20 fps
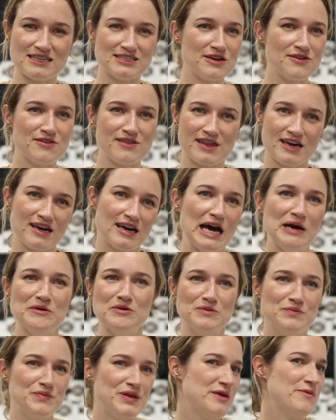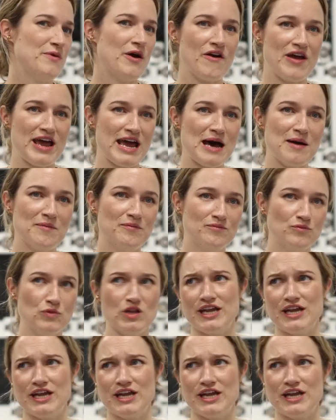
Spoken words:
I don't think I would be where I am.